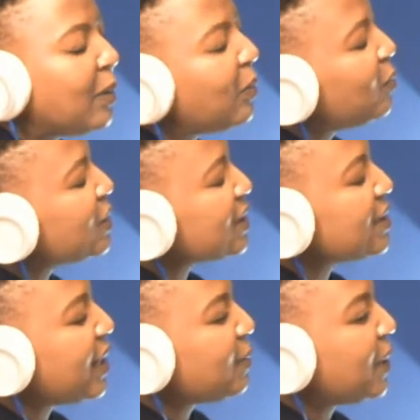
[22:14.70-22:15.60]
my mom was just
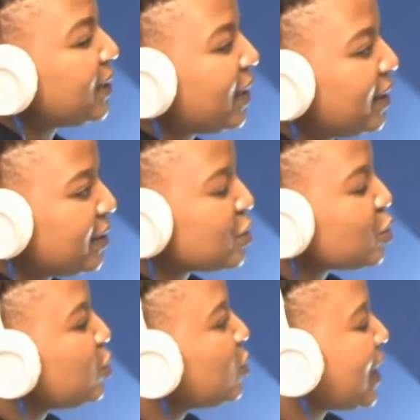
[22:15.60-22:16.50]
like, my darling, so
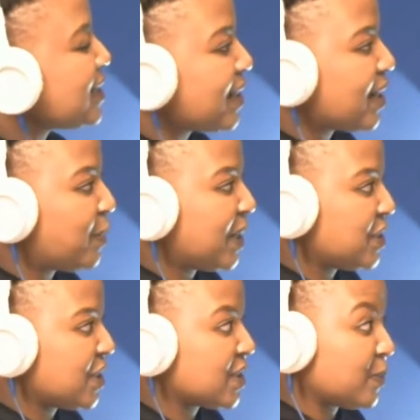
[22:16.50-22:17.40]
you guys like
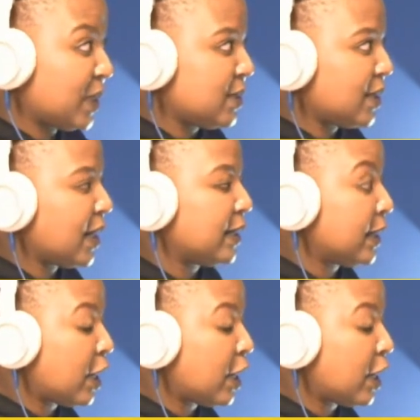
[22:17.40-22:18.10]
patience, basically.